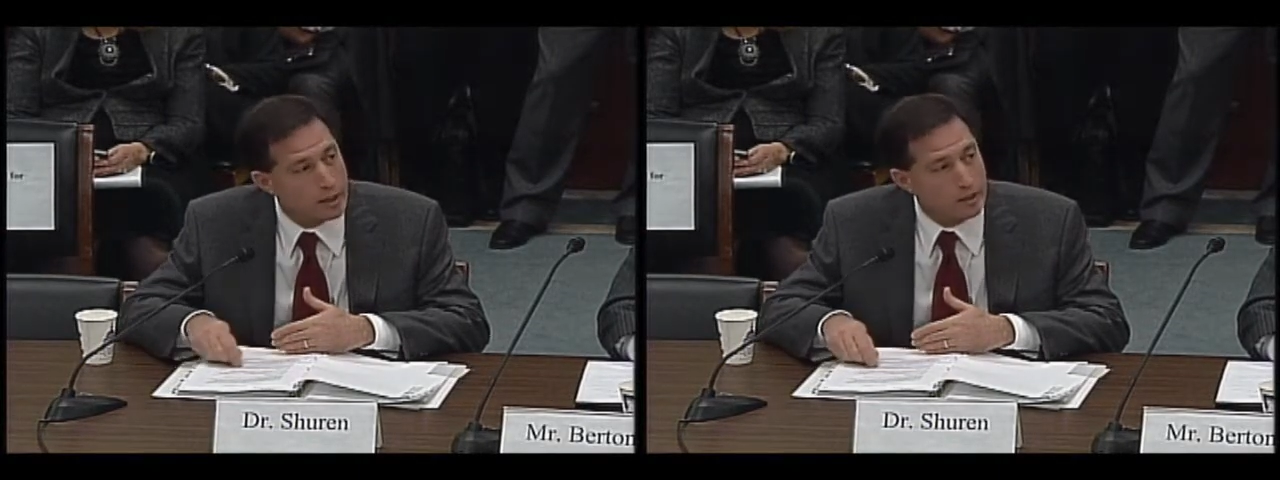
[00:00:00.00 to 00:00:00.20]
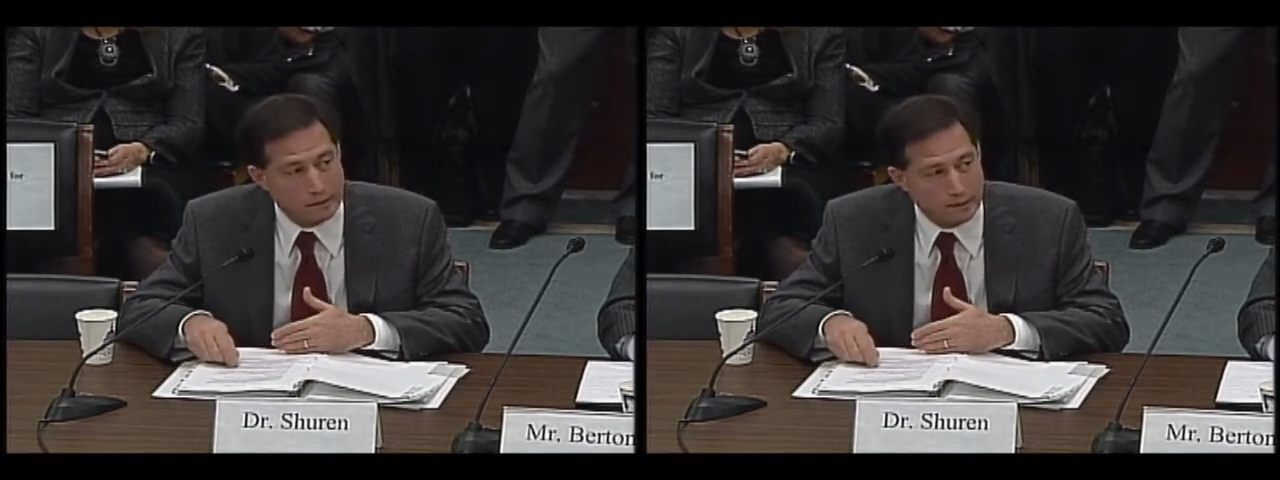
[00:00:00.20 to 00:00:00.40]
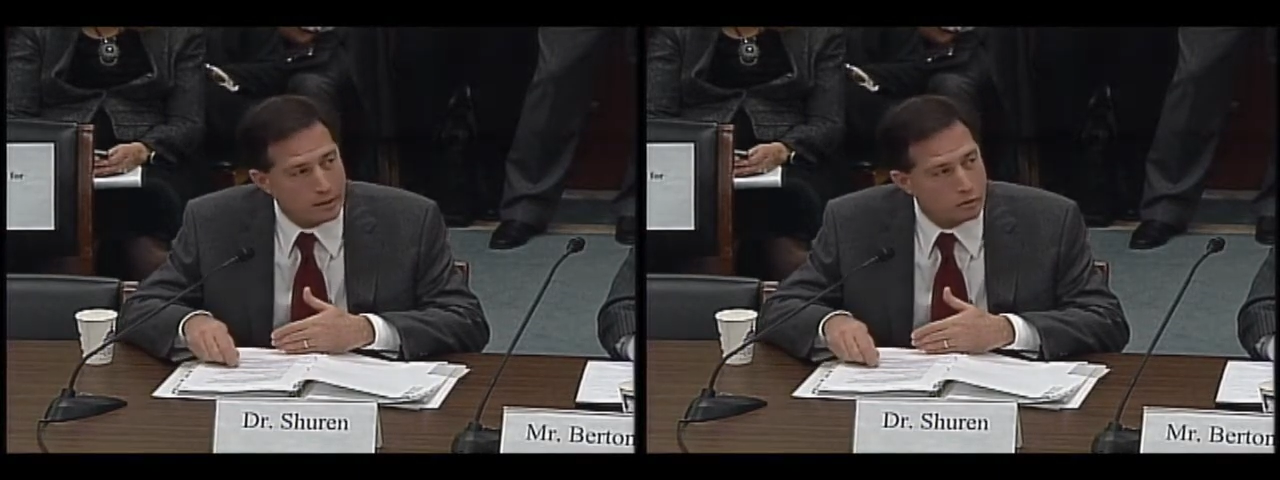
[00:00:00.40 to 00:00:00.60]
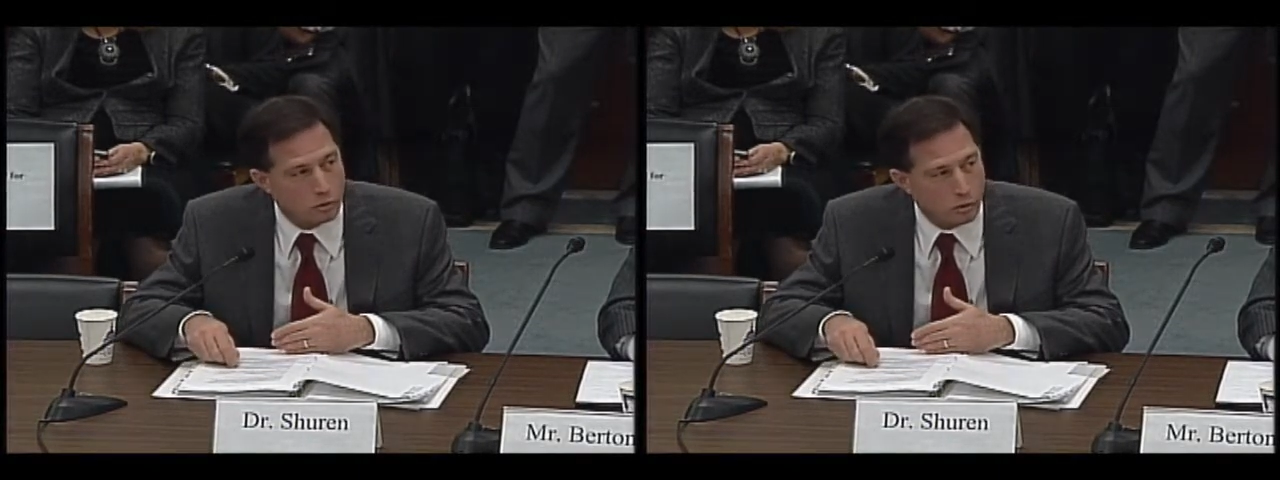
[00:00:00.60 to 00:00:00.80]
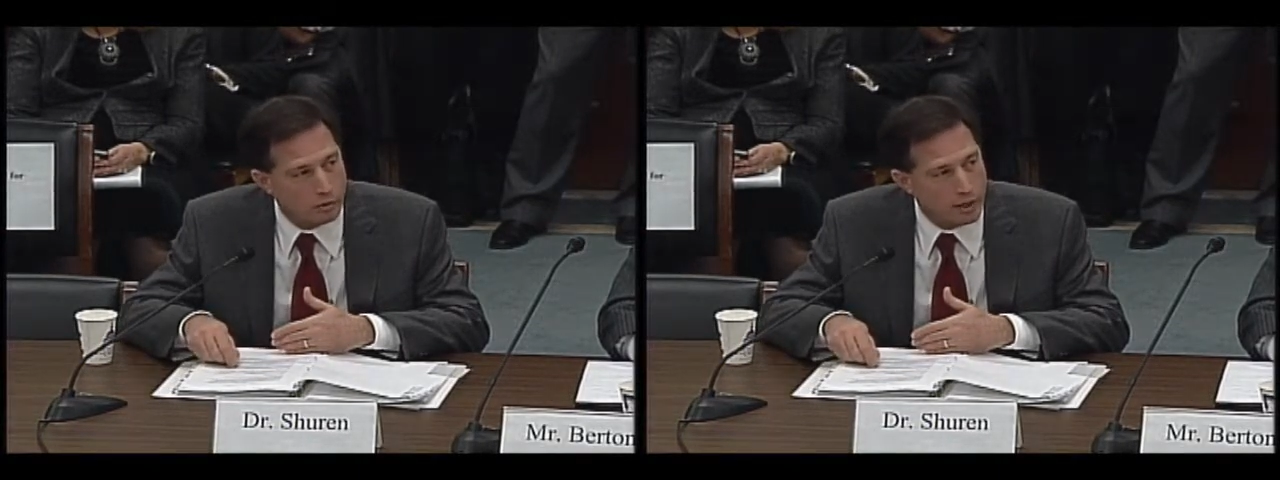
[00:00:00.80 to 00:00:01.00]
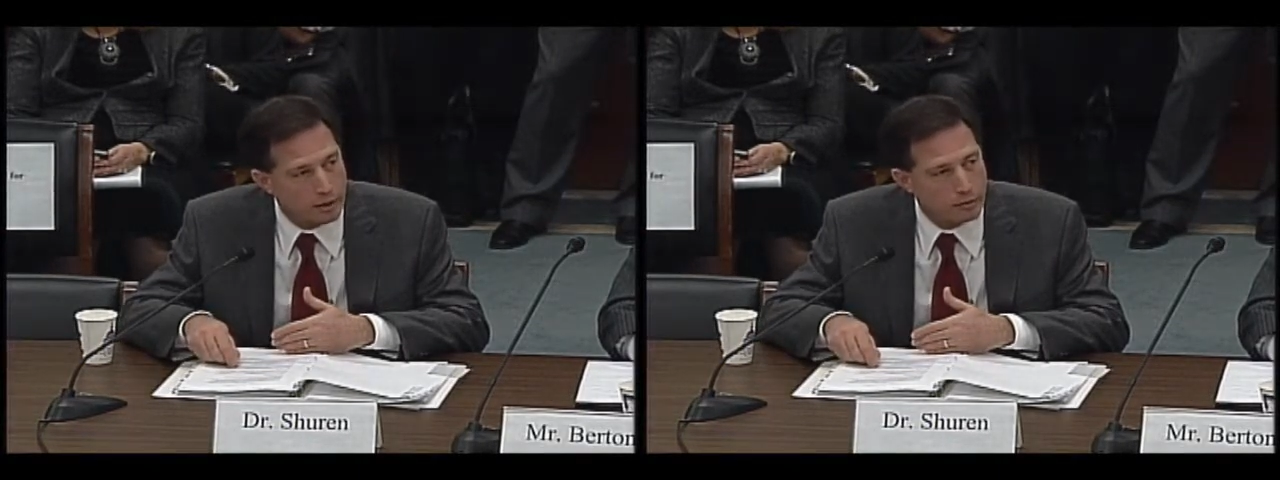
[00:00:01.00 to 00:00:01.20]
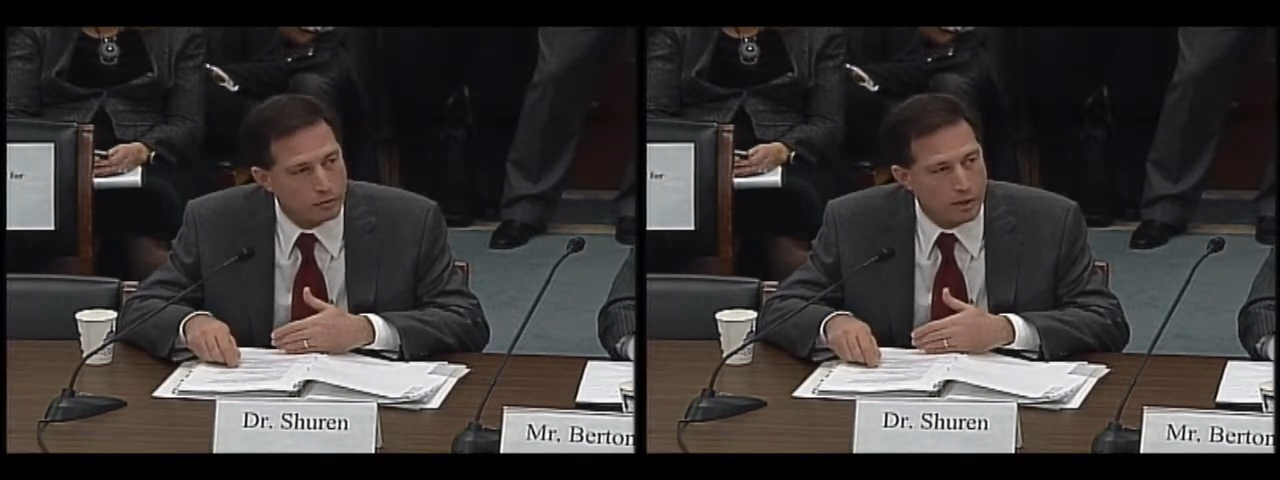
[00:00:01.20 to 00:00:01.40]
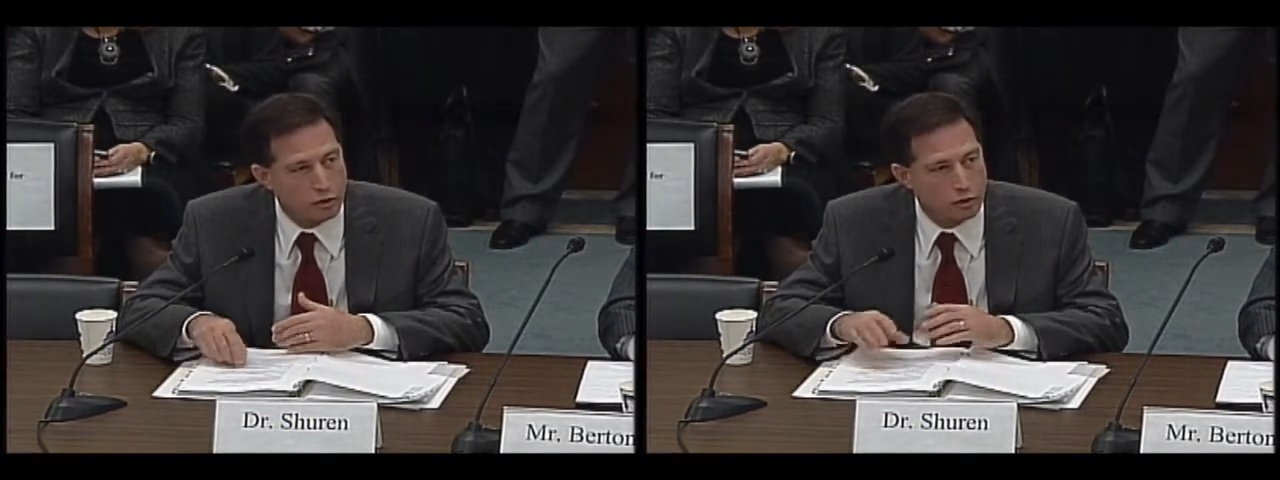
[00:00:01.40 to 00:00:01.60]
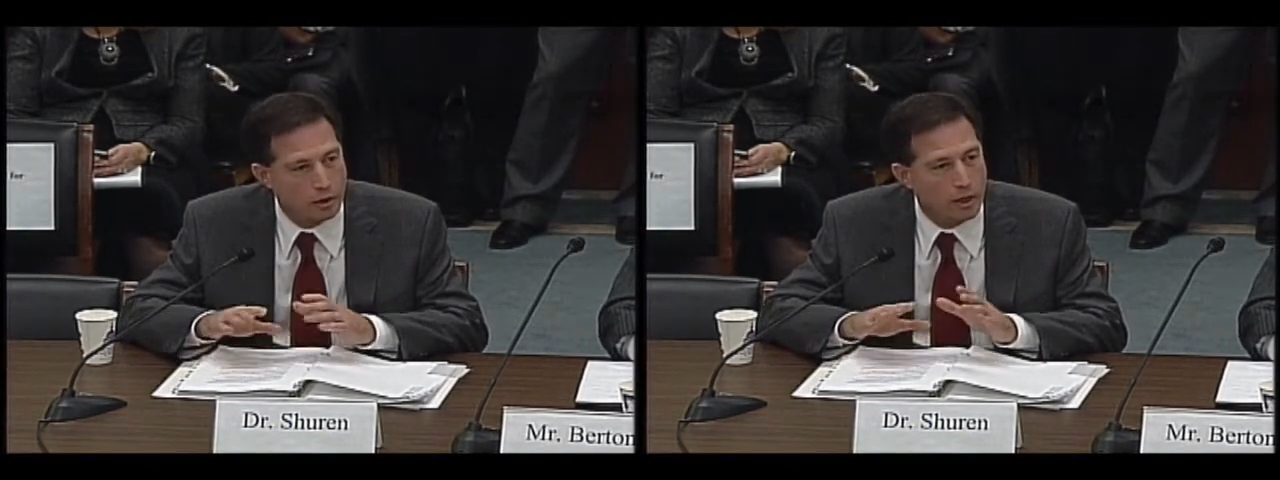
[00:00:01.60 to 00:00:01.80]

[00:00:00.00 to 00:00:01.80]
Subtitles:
a link to all that information.